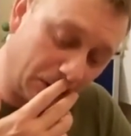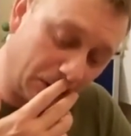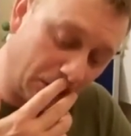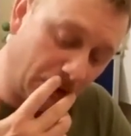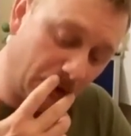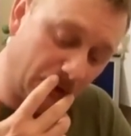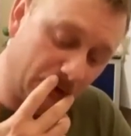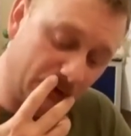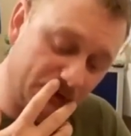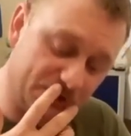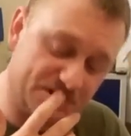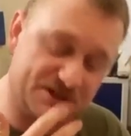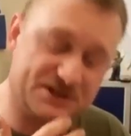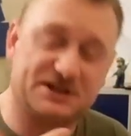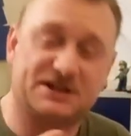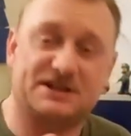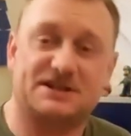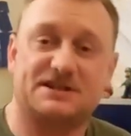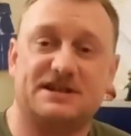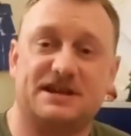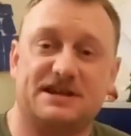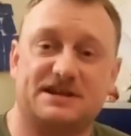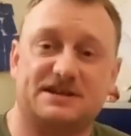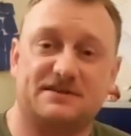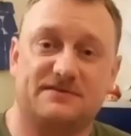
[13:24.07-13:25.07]
got the
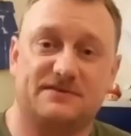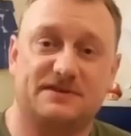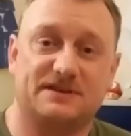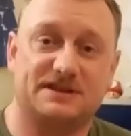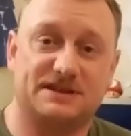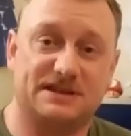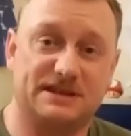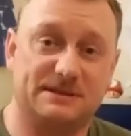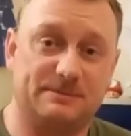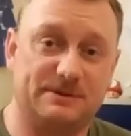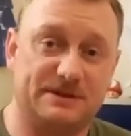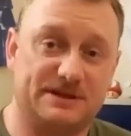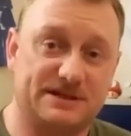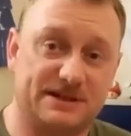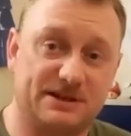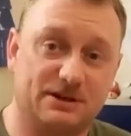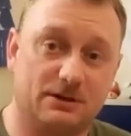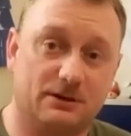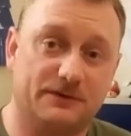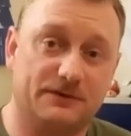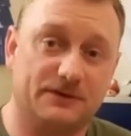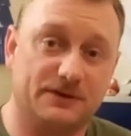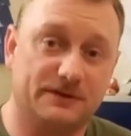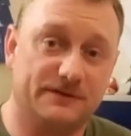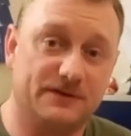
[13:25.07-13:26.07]
success of the
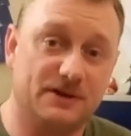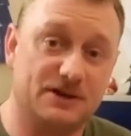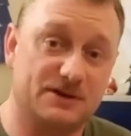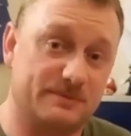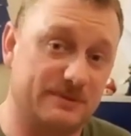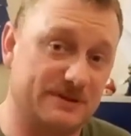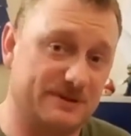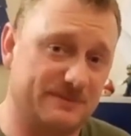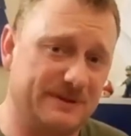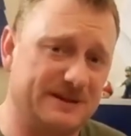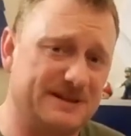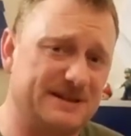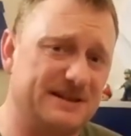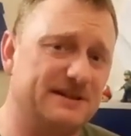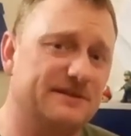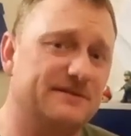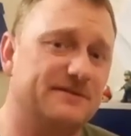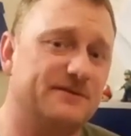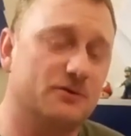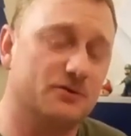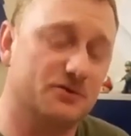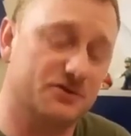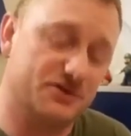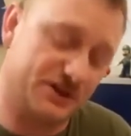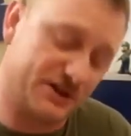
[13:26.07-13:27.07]
CPC off in the first place, especially
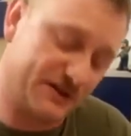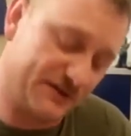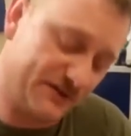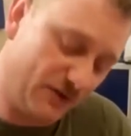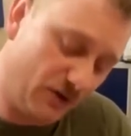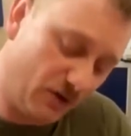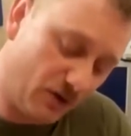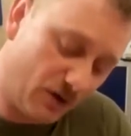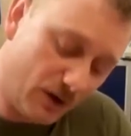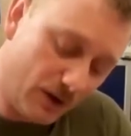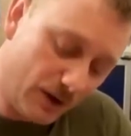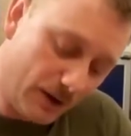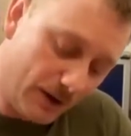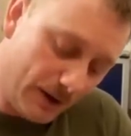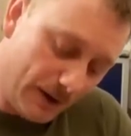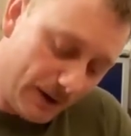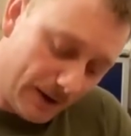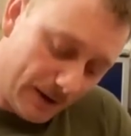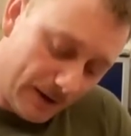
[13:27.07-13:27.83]
the 464.